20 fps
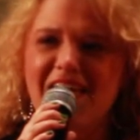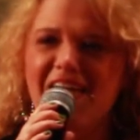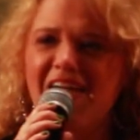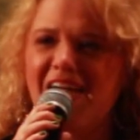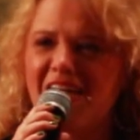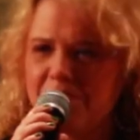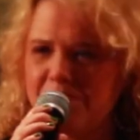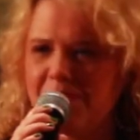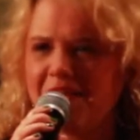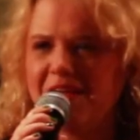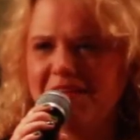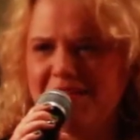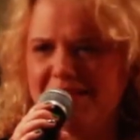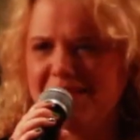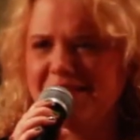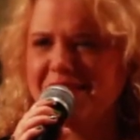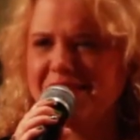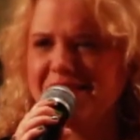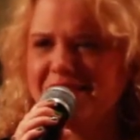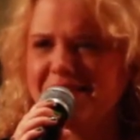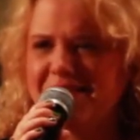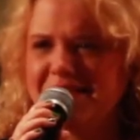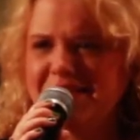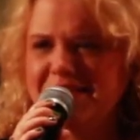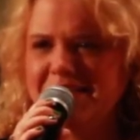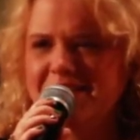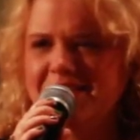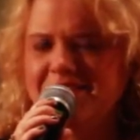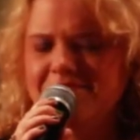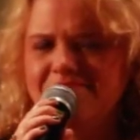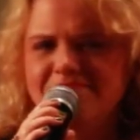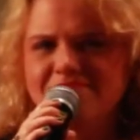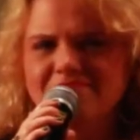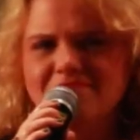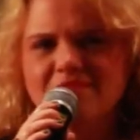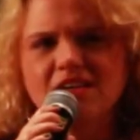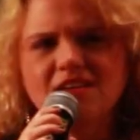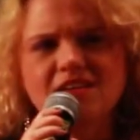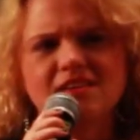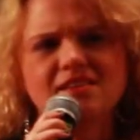happy.
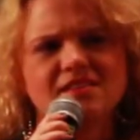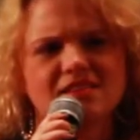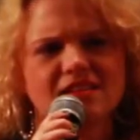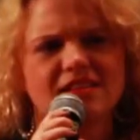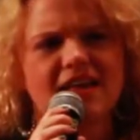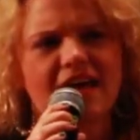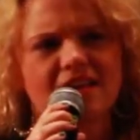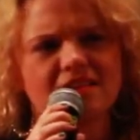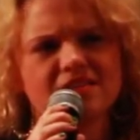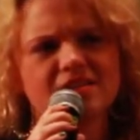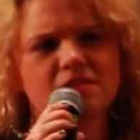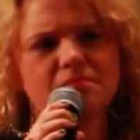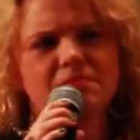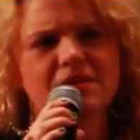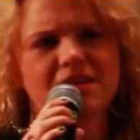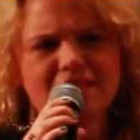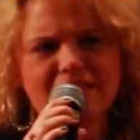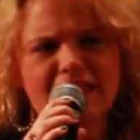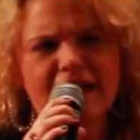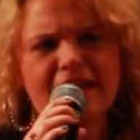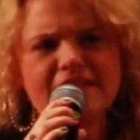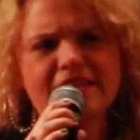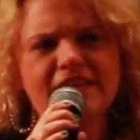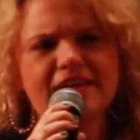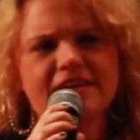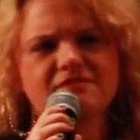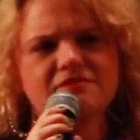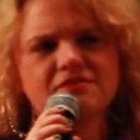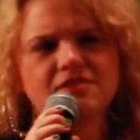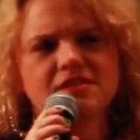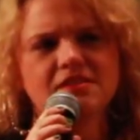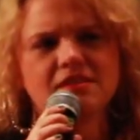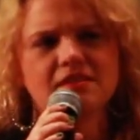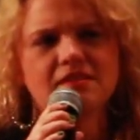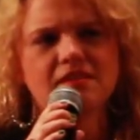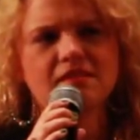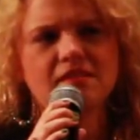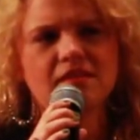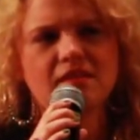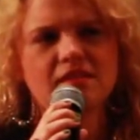He still had a little bit of light left.
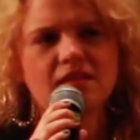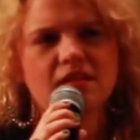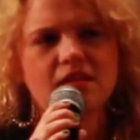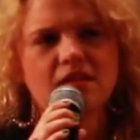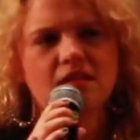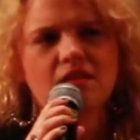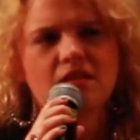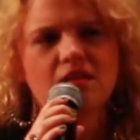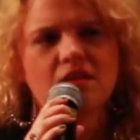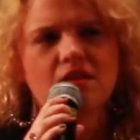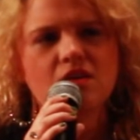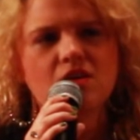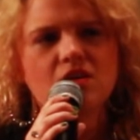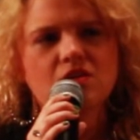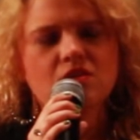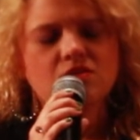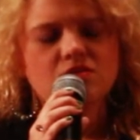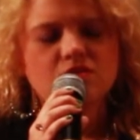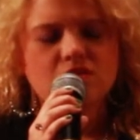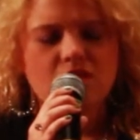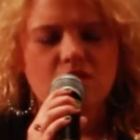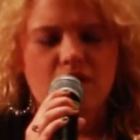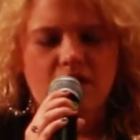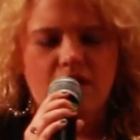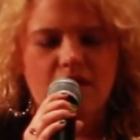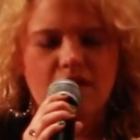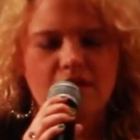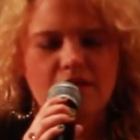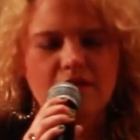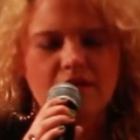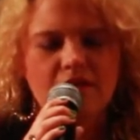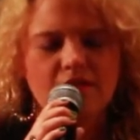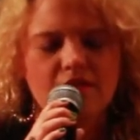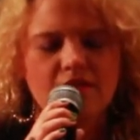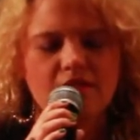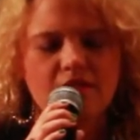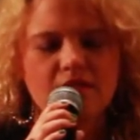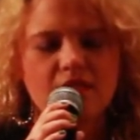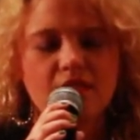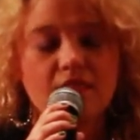So
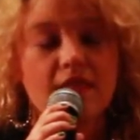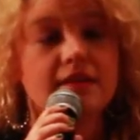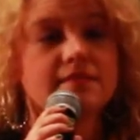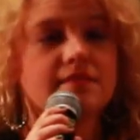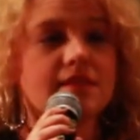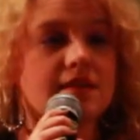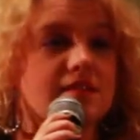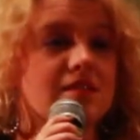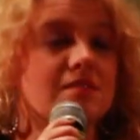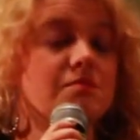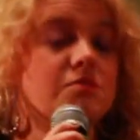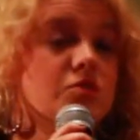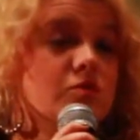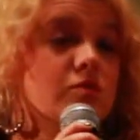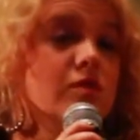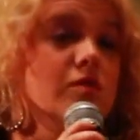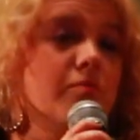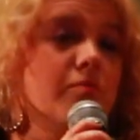they sent him to